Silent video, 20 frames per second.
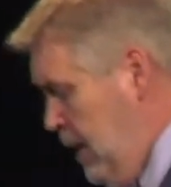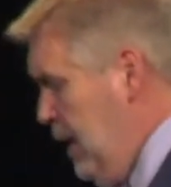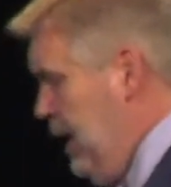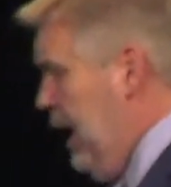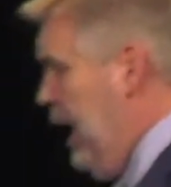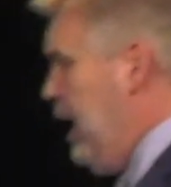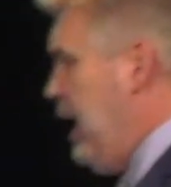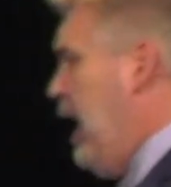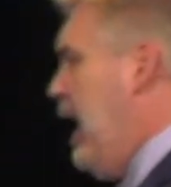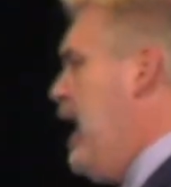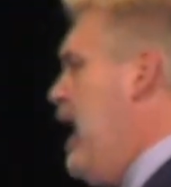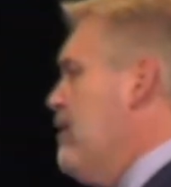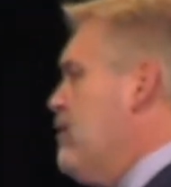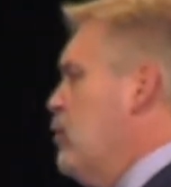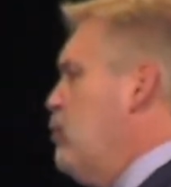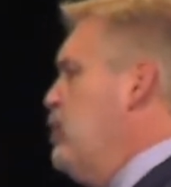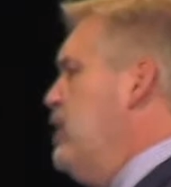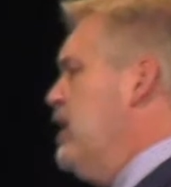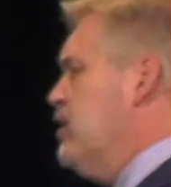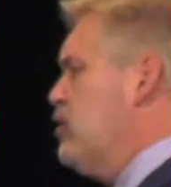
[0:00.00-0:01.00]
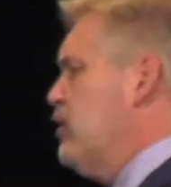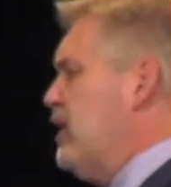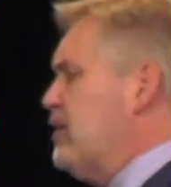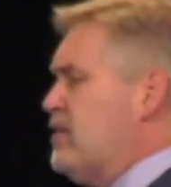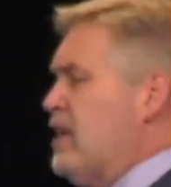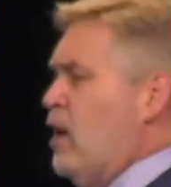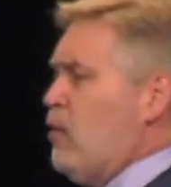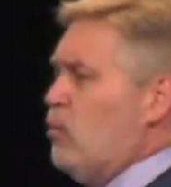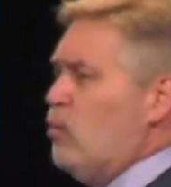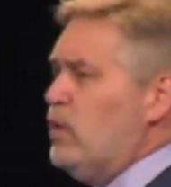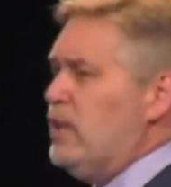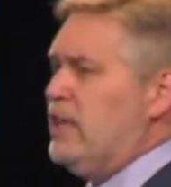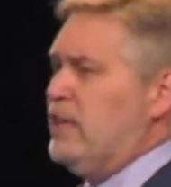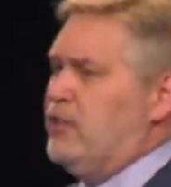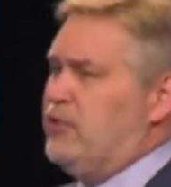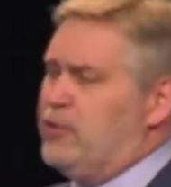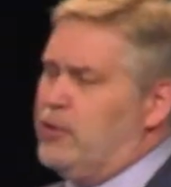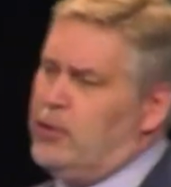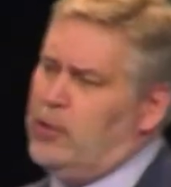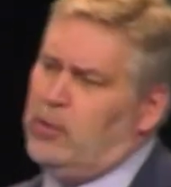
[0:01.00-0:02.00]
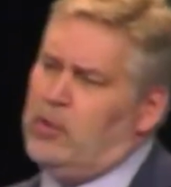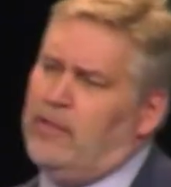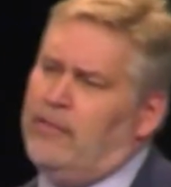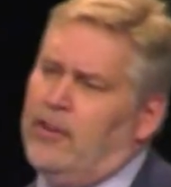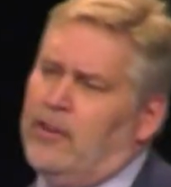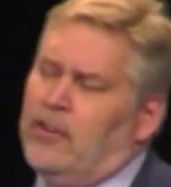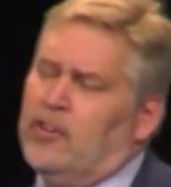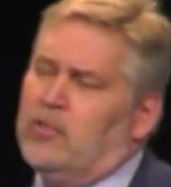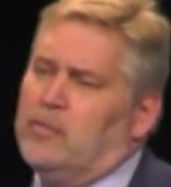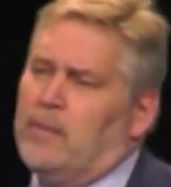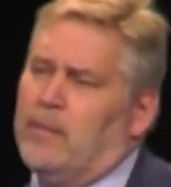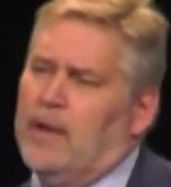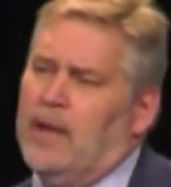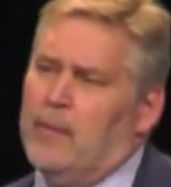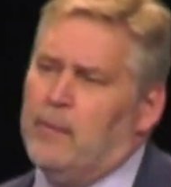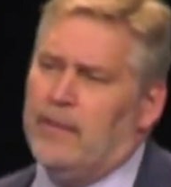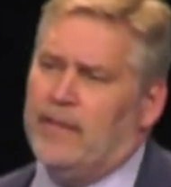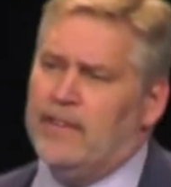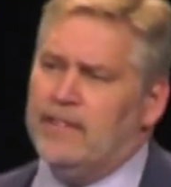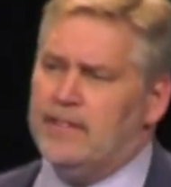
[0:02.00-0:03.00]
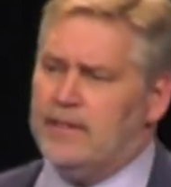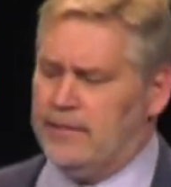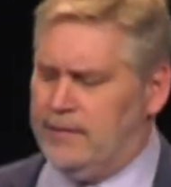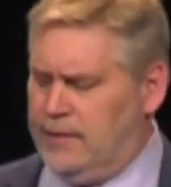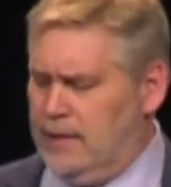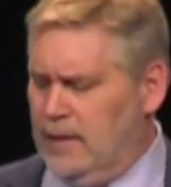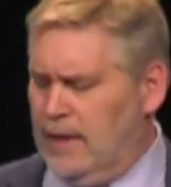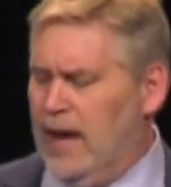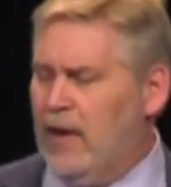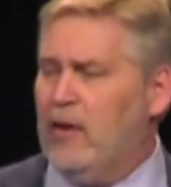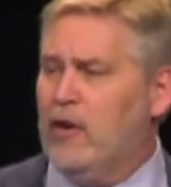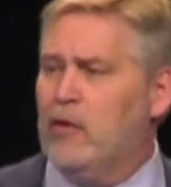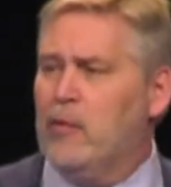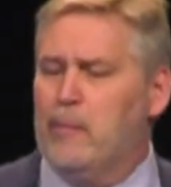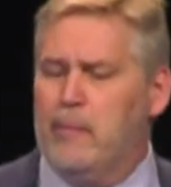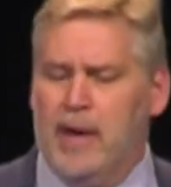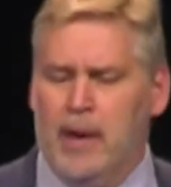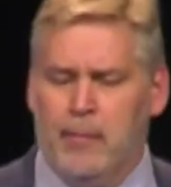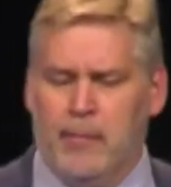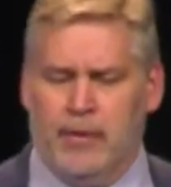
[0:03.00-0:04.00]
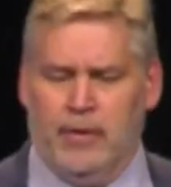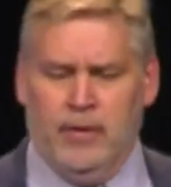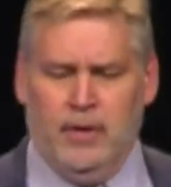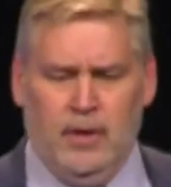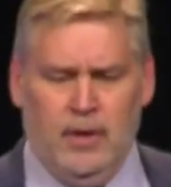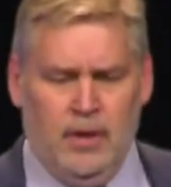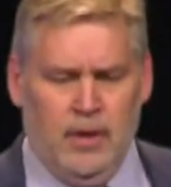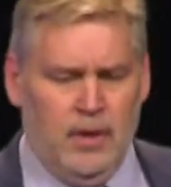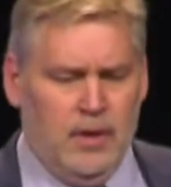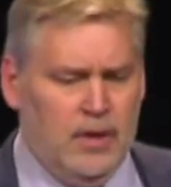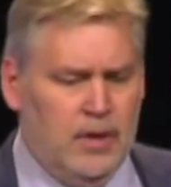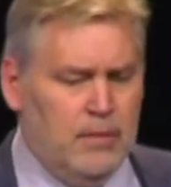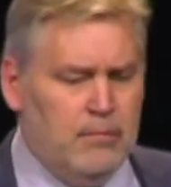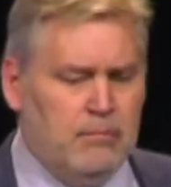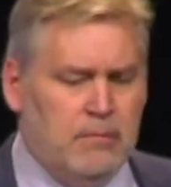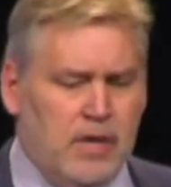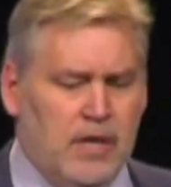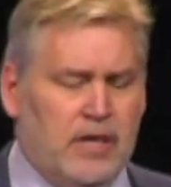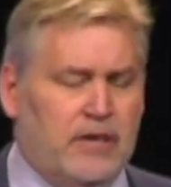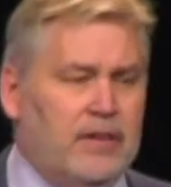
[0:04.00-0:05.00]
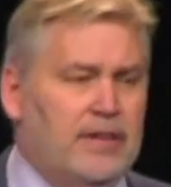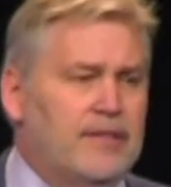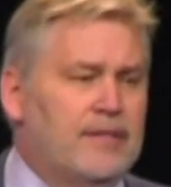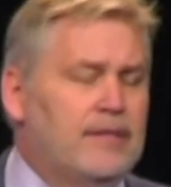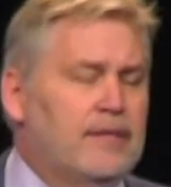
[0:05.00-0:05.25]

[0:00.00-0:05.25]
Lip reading: And I have a picture that's not really true of hers, but this is still how I remember Margaret